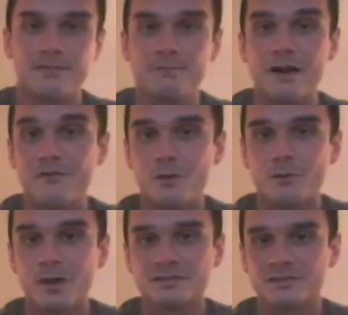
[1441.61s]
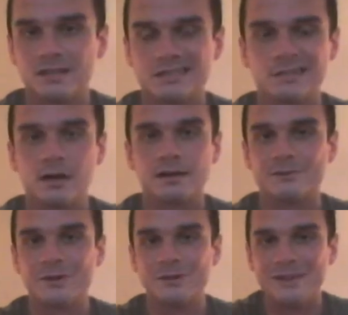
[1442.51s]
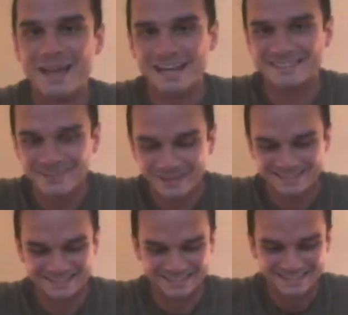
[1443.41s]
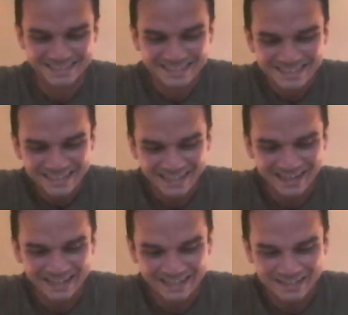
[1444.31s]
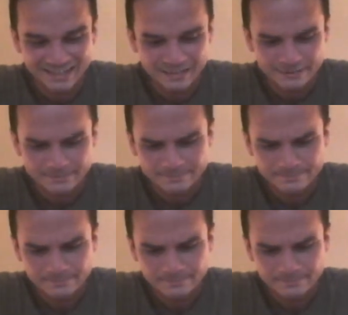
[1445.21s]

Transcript: my phone locked, so I don't know the next question. Alright, oh,